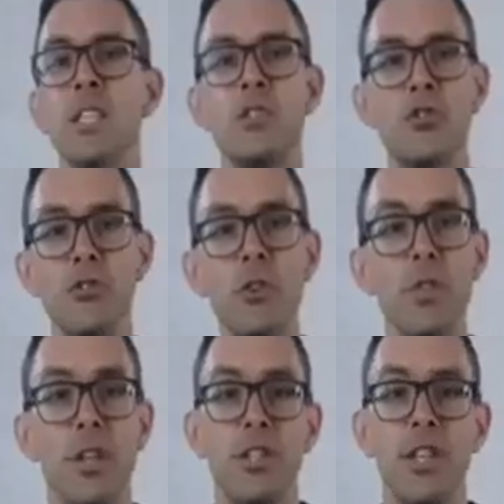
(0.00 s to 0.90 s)
It's true
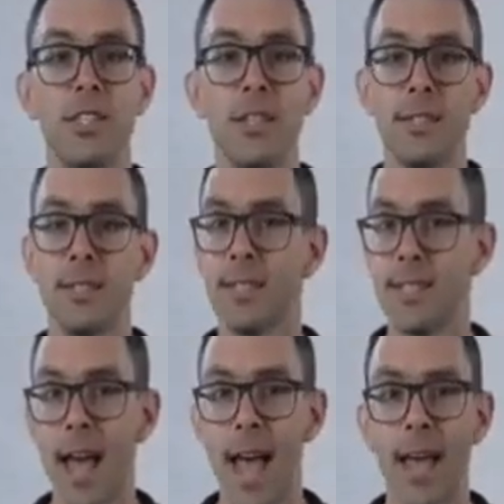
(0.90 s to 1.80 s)
that Jesus
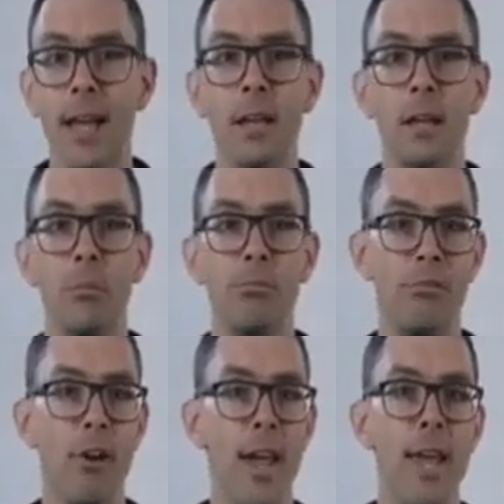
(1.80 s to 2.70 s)
sang,
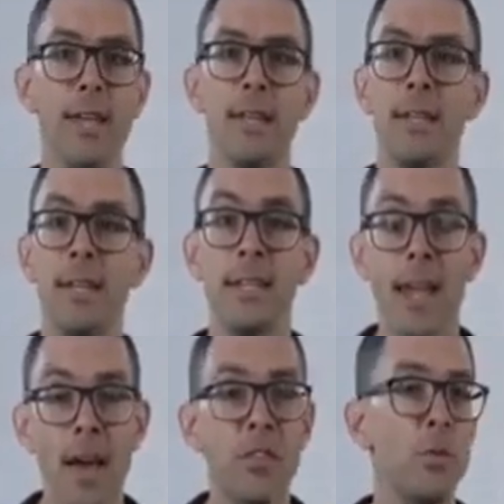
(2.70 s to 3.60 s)
prayed, and
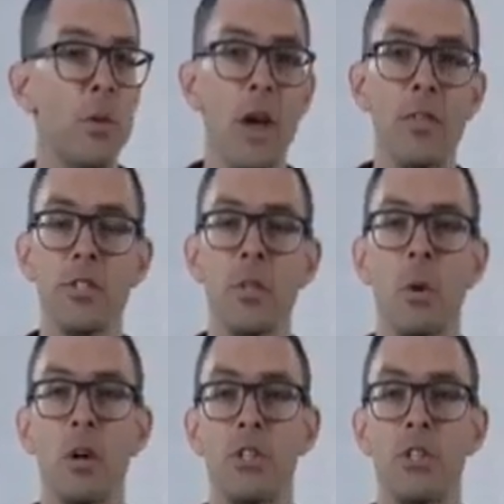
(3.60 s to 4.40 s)
gathered with others to